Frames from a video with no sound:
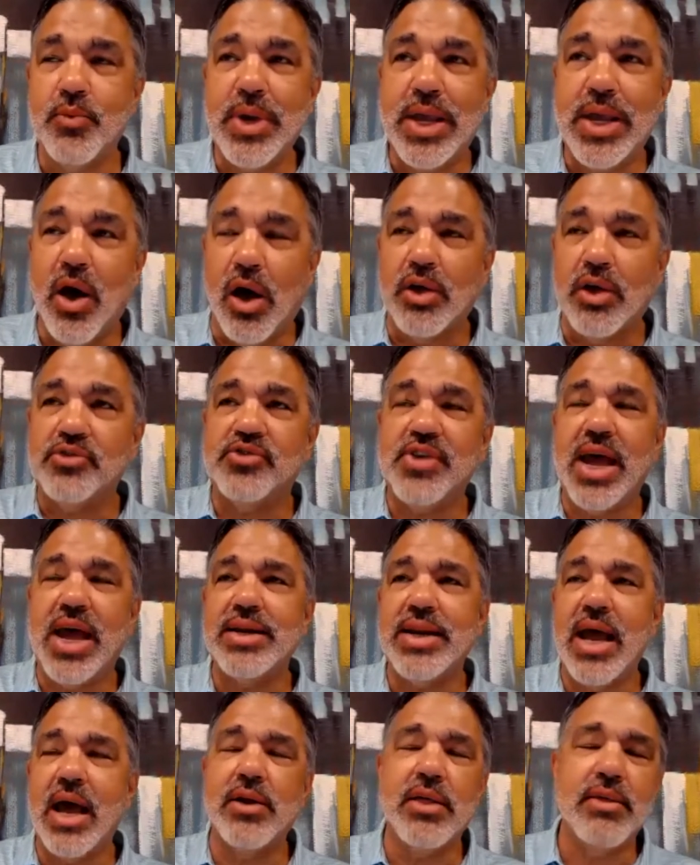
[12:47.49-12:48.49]
we all sat
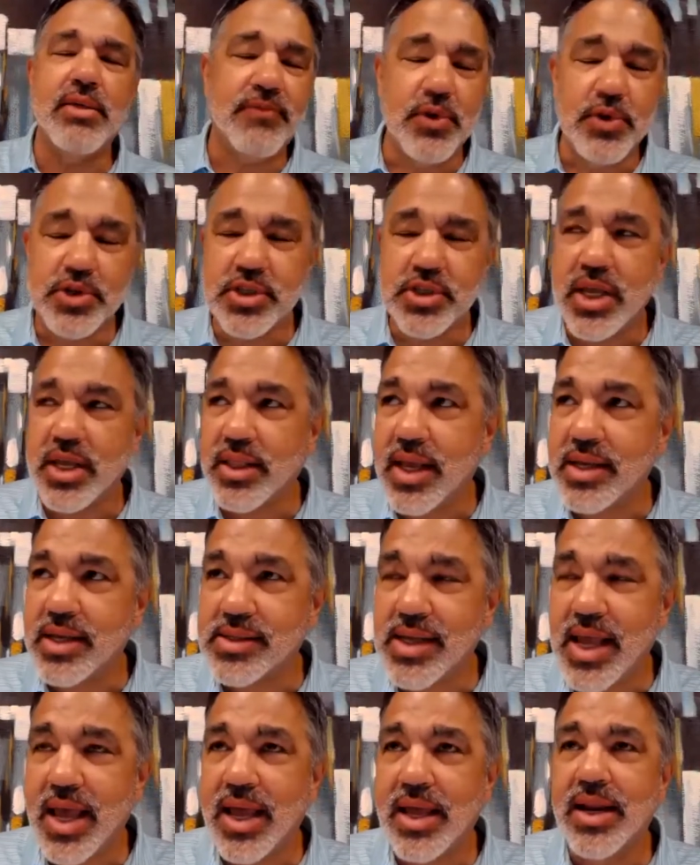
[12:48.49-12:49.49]
down, and the first thing they
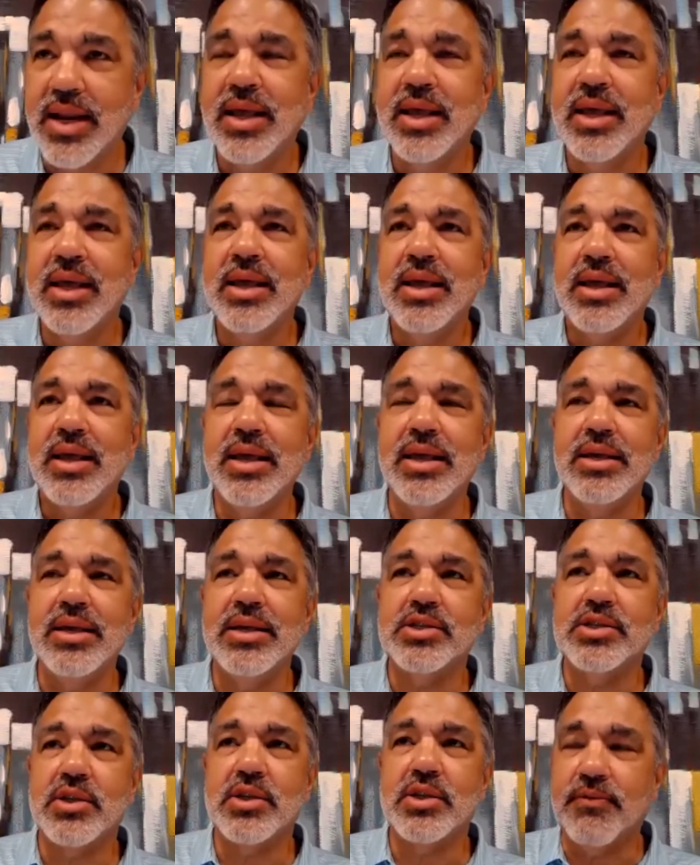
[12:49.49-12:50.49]
said
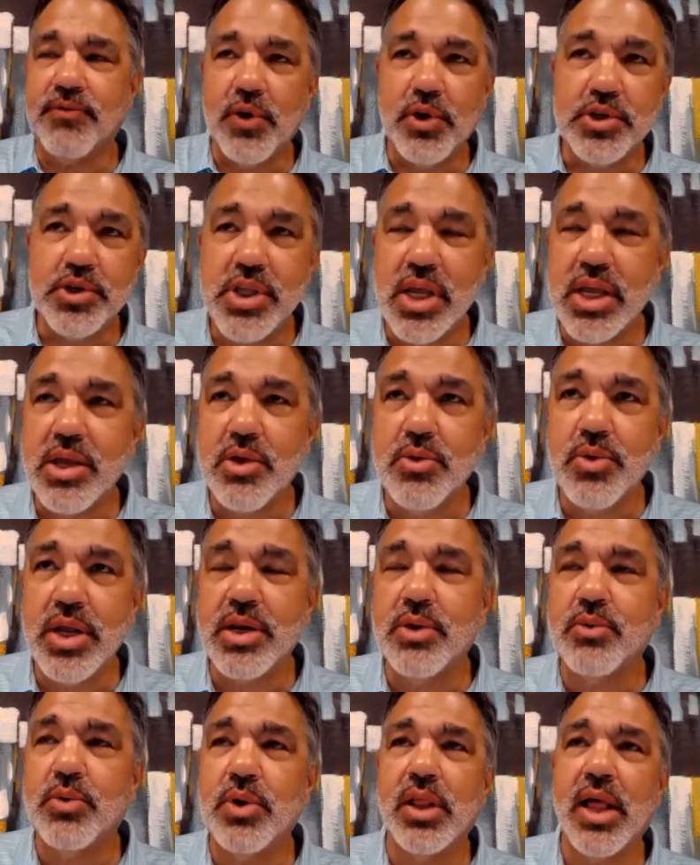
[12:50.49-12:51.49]
is, the first thing you need
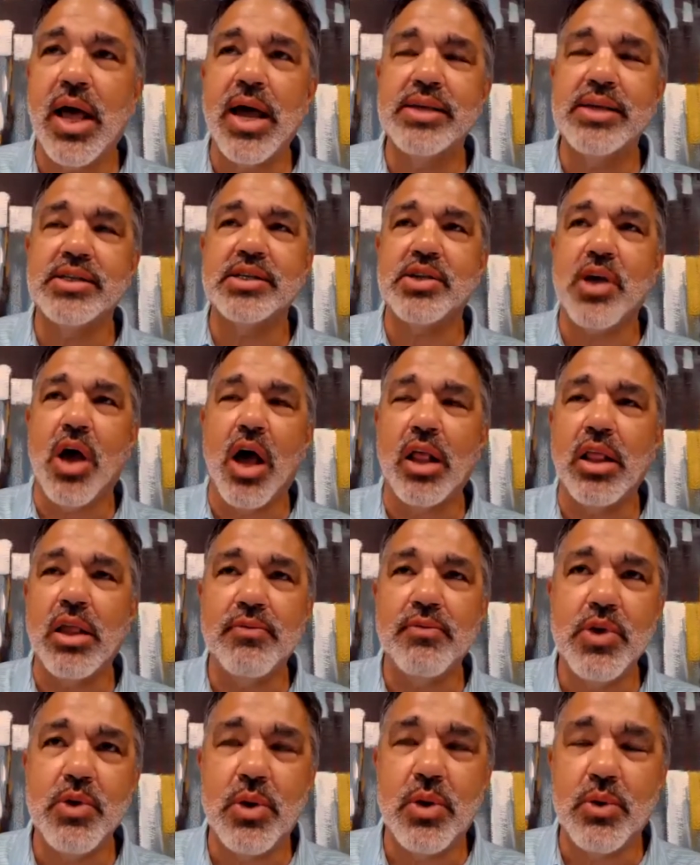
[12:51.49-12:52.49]
to realize is all of
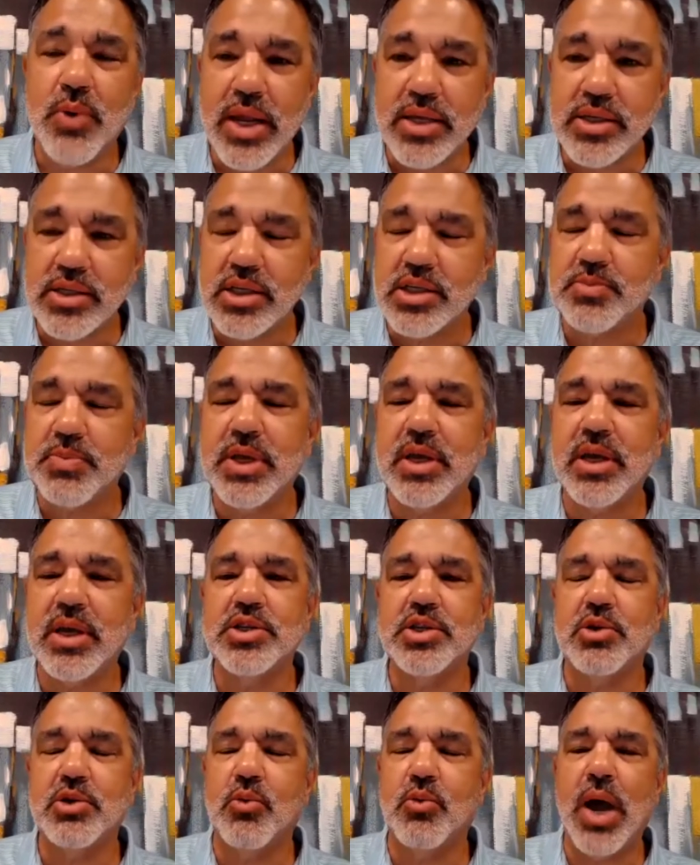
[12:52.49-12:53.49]
you are racist
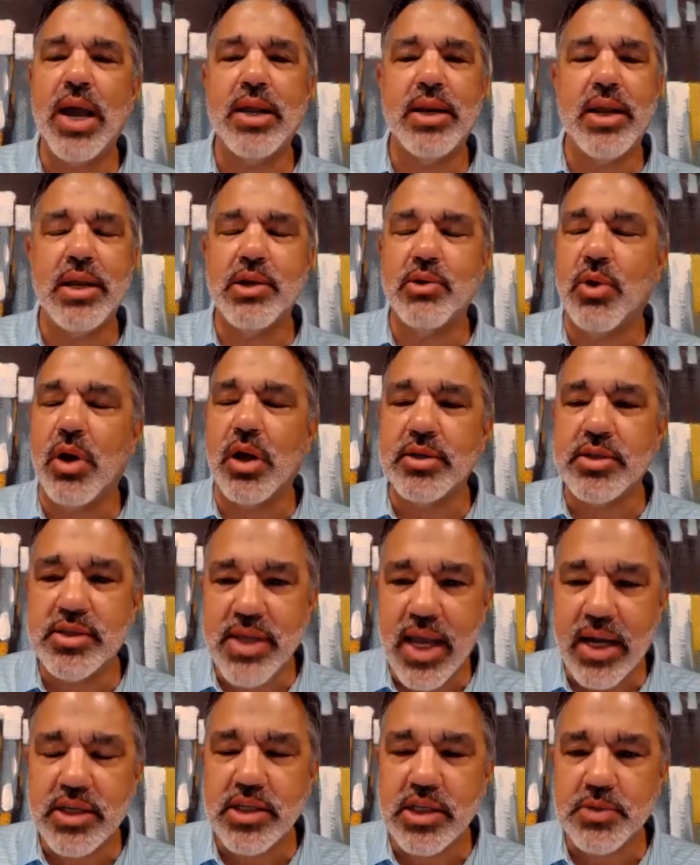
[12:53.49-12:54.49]
because you're white, and you're all
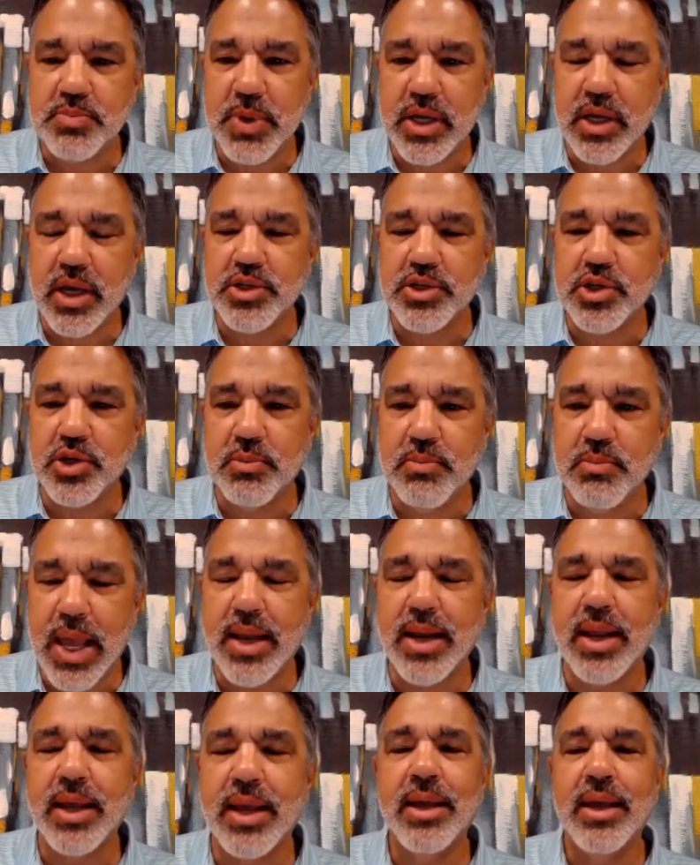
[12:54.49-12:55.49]
sexist because you're
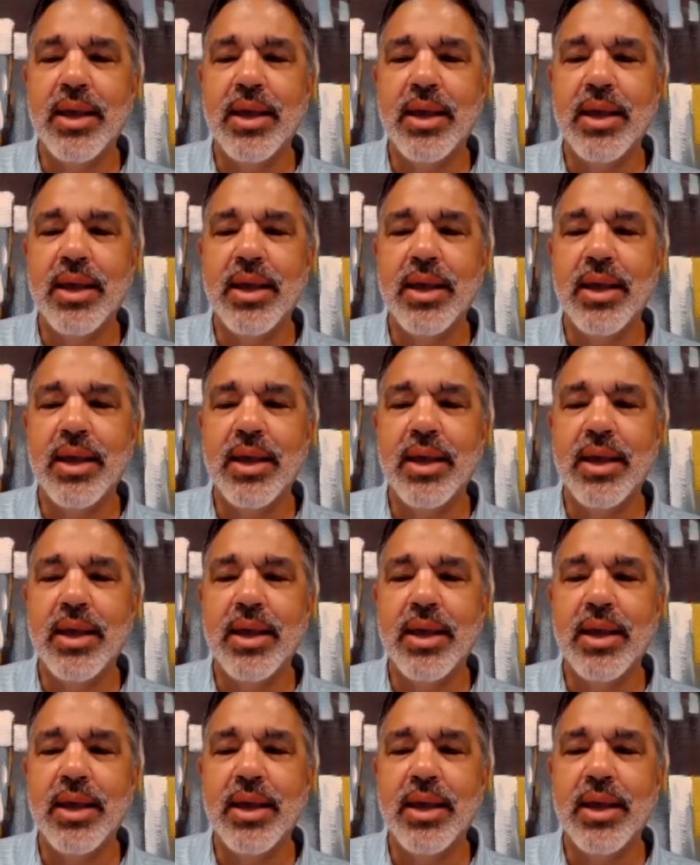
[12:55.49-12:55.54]
men.